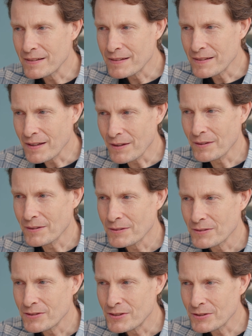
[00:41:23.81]
no,
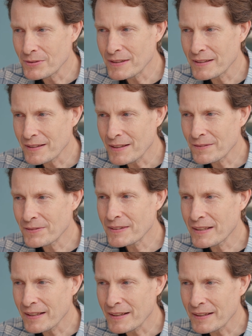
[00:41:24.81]
do it every
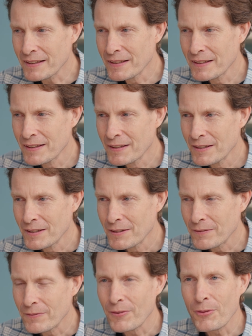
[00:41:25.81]
day
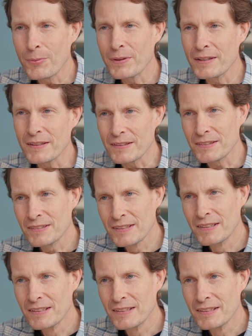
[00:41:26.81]
for 3 years.